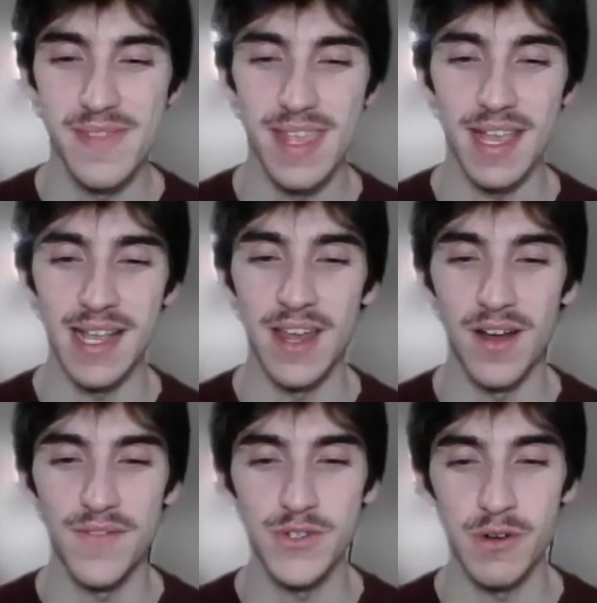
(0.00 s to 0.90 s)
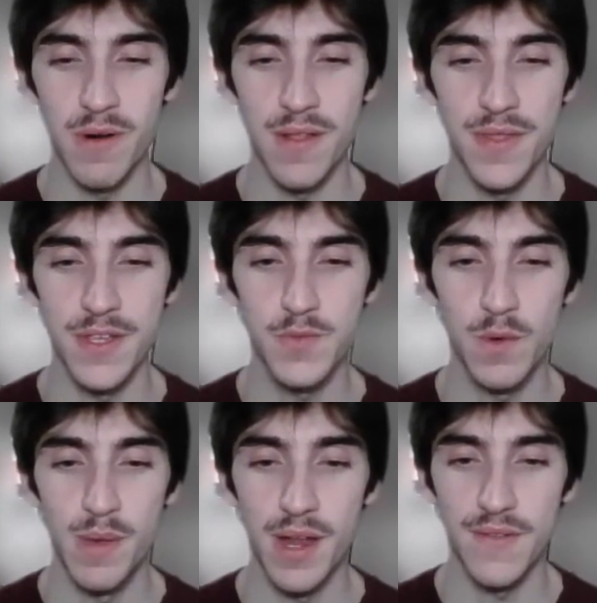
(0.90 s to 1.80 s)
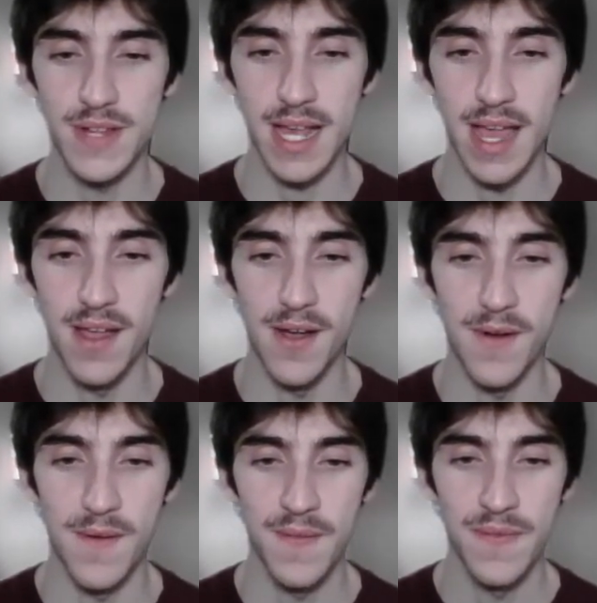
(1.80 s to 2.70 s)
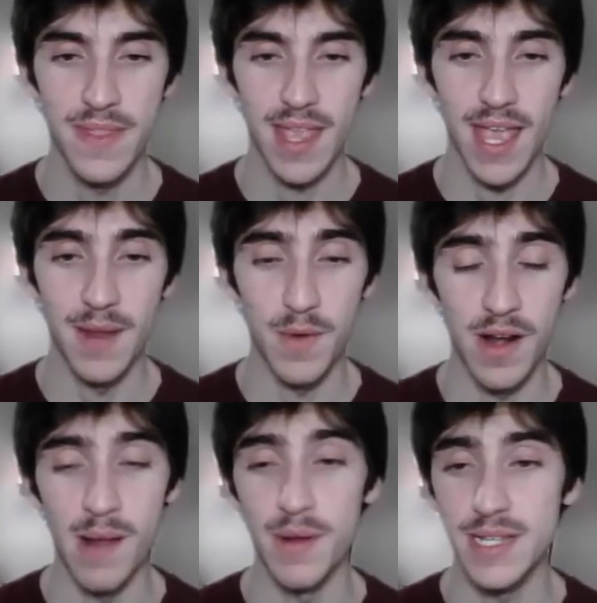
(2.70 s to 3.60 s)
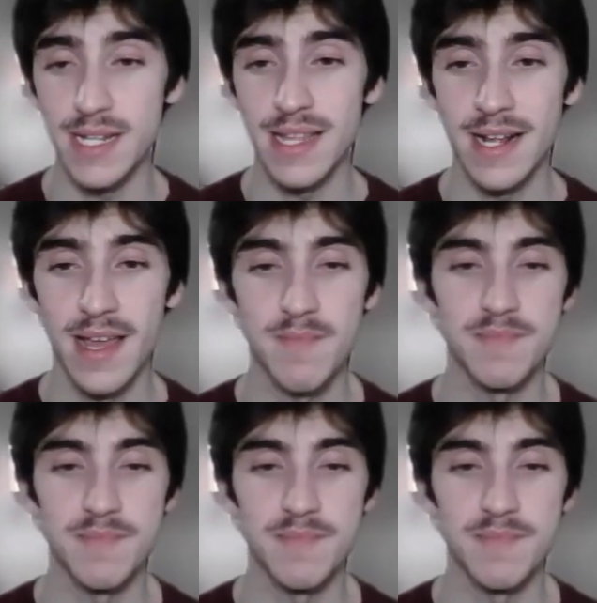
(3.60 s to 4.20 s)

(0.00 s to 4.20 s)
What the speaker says: Get off the drill run. This will be enough to KO, and we're able to take that game.